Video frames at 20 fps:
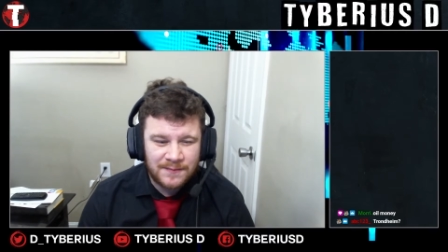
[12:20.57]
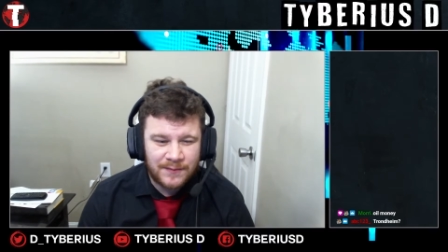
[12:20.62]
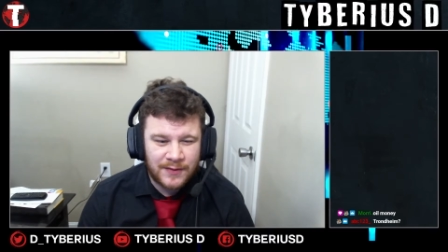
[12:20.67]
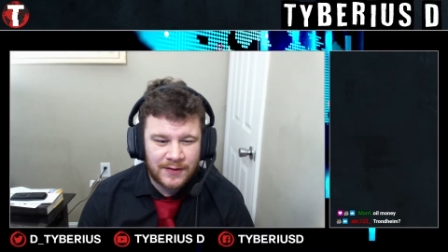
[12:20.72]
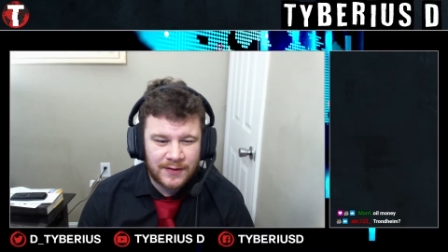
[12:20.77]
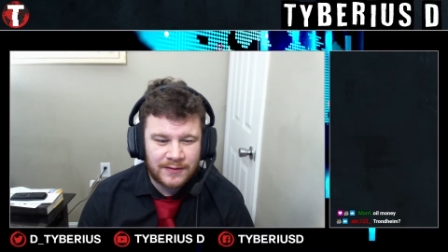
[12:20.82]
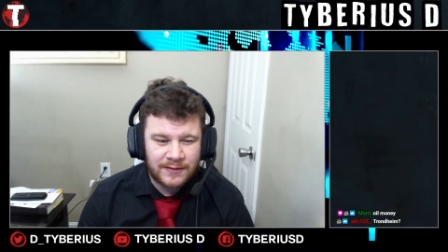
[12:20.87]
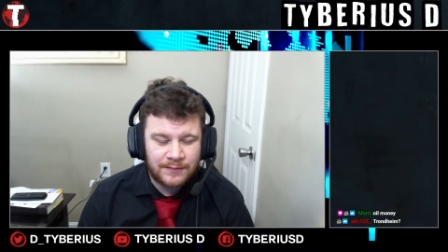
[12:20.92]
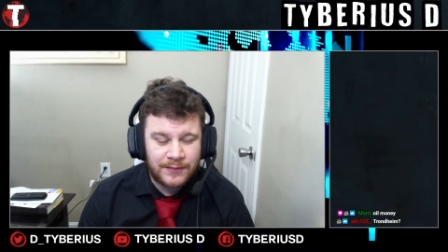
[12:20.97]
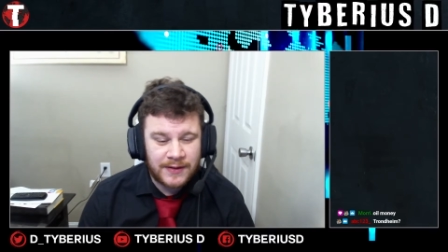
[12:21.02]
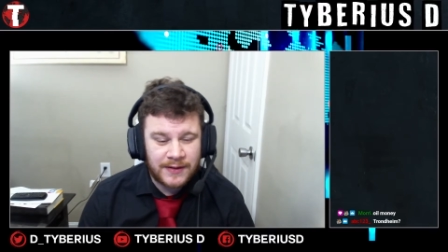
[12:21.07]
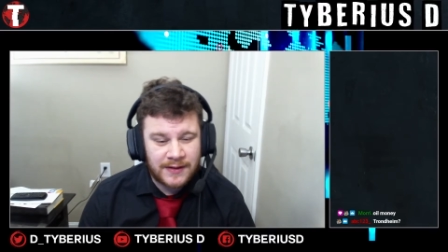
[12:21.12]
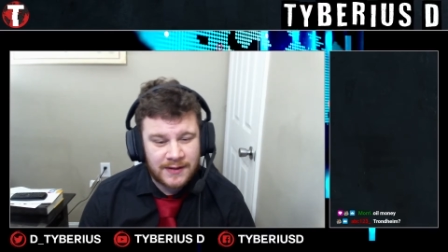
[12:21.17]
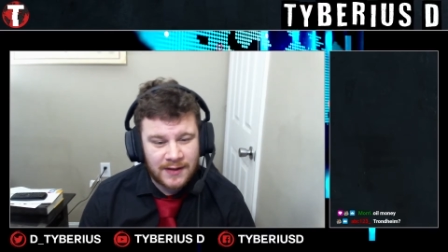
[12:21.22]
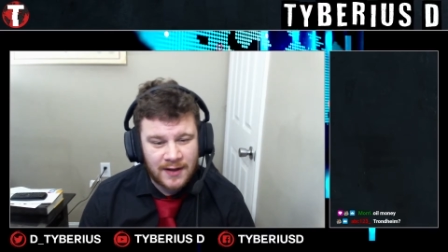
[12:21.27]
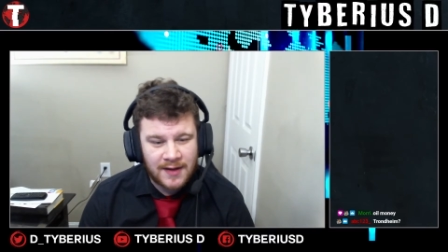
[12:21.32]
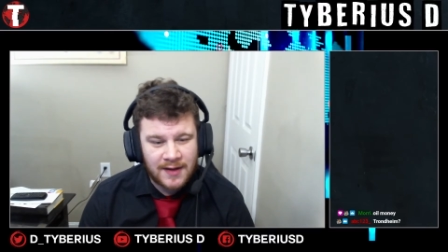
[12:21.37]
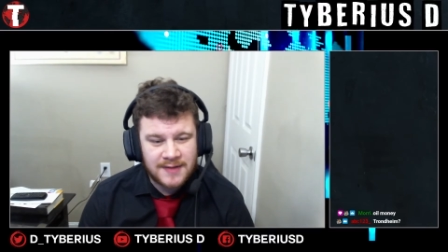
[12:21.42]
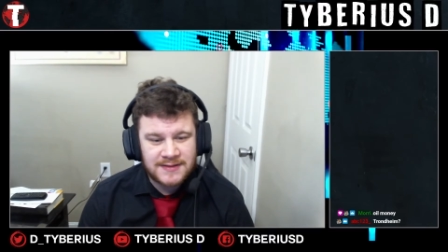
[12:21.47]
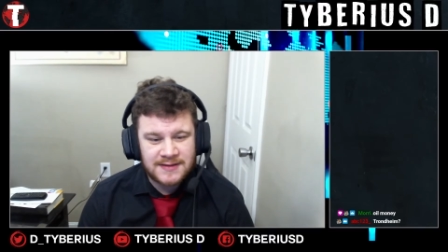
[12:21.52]
but
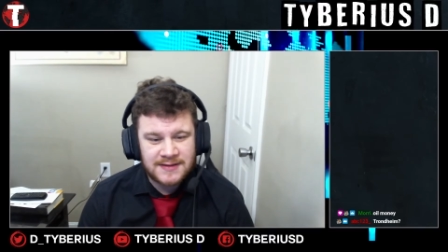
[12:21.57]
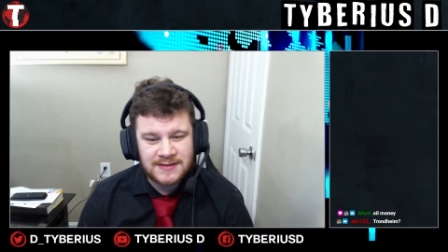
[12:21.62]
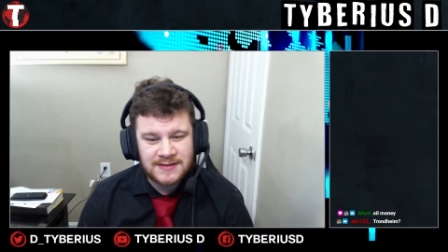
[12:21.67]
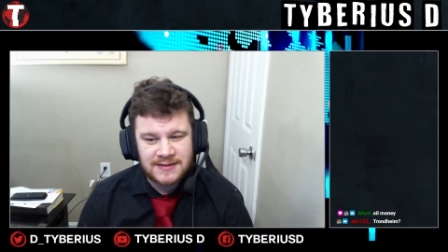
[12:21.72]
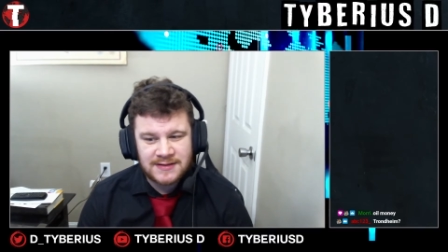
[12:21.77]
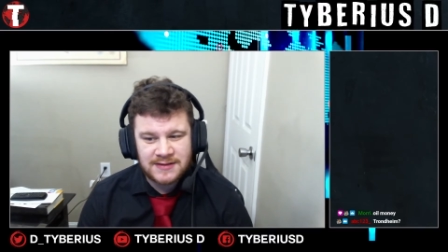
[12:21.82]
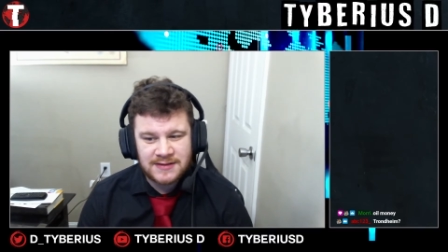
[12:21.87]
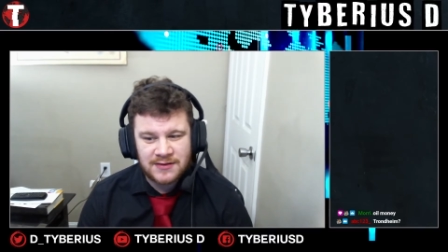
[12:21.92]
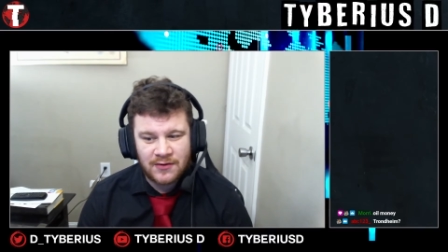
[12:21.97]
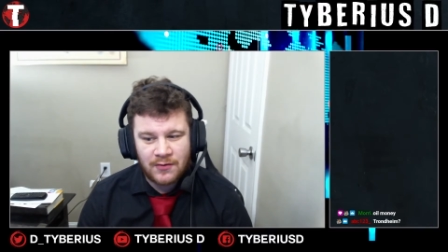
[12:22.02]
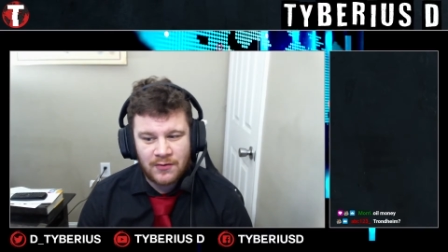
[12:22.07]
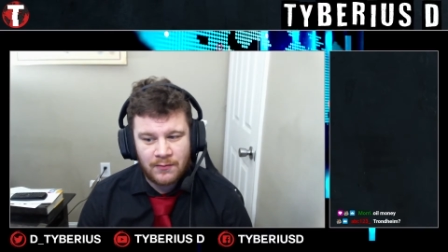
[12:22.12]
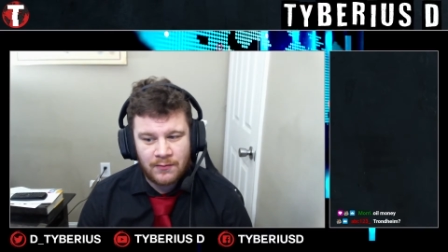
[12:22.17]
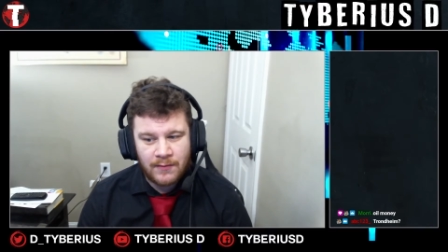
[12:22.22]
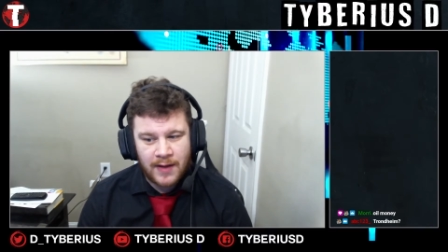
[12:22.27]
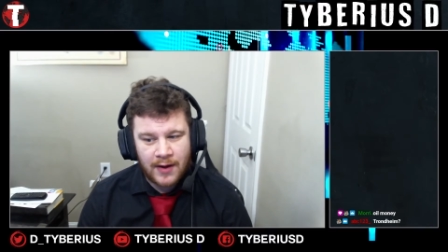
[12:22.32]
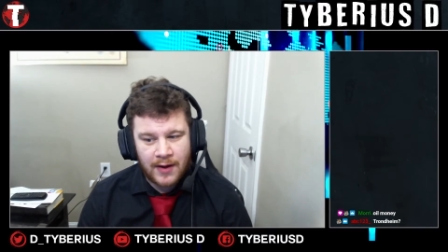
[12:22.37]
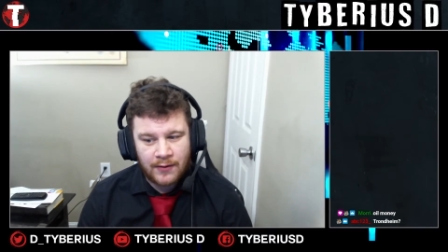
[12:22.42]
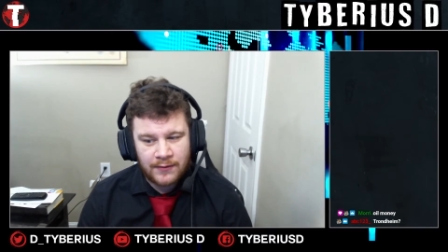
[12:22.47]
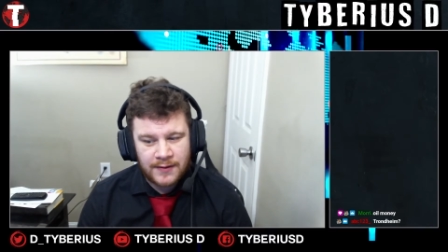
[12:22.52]
because it's so
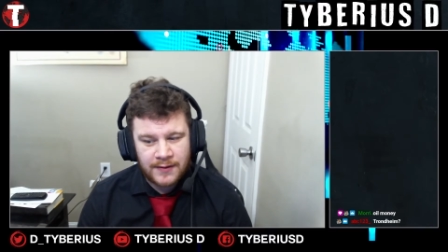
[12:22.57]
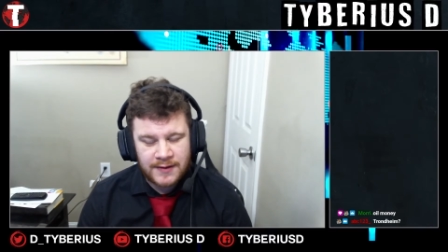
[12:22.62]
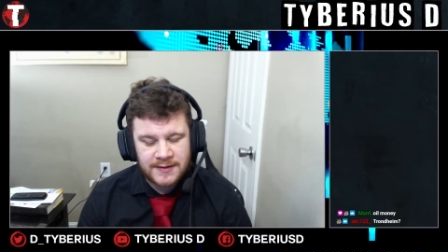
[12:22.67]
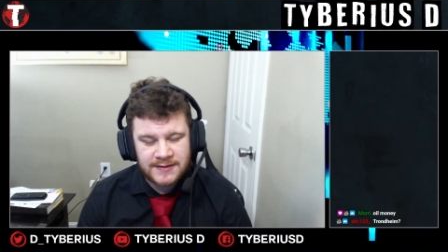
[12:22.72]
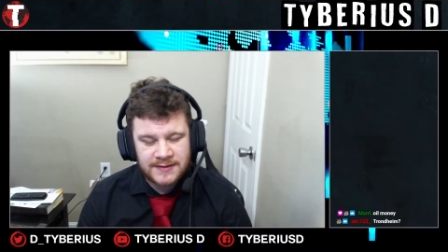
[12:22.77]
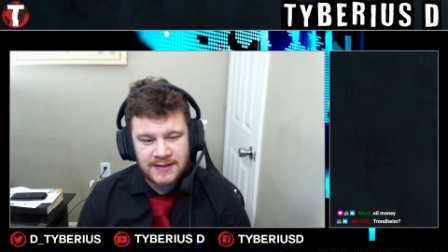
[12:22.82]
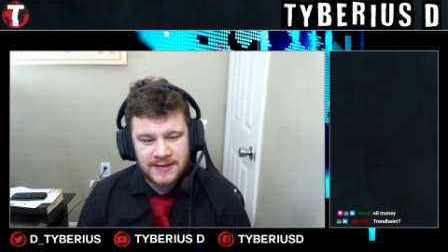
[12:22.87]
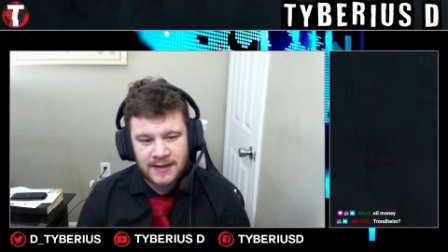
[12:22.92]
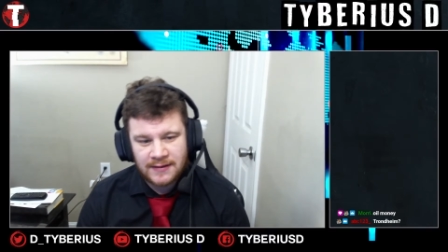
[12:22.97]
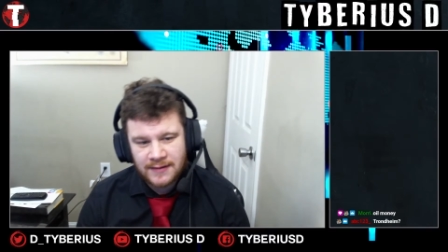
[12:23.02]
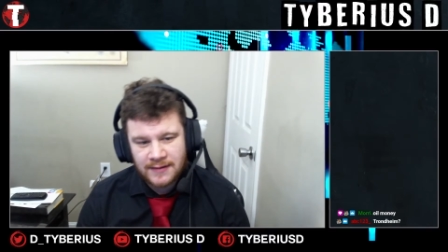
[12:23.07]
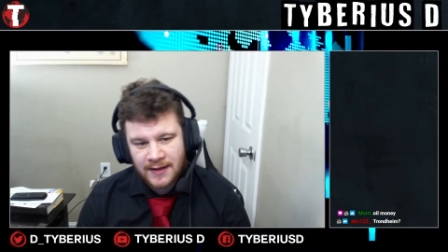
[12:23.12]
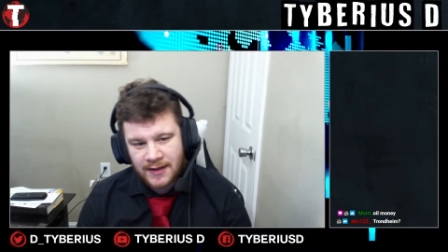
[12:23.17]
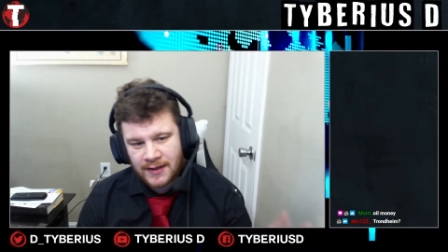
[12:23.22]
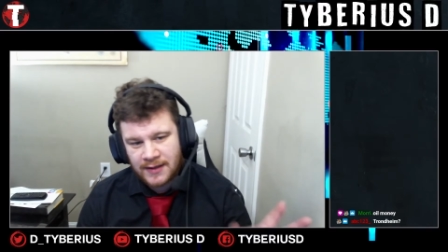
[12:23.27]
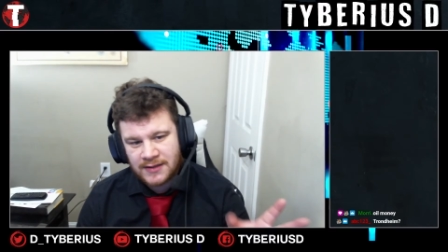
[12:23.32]
mountainous and that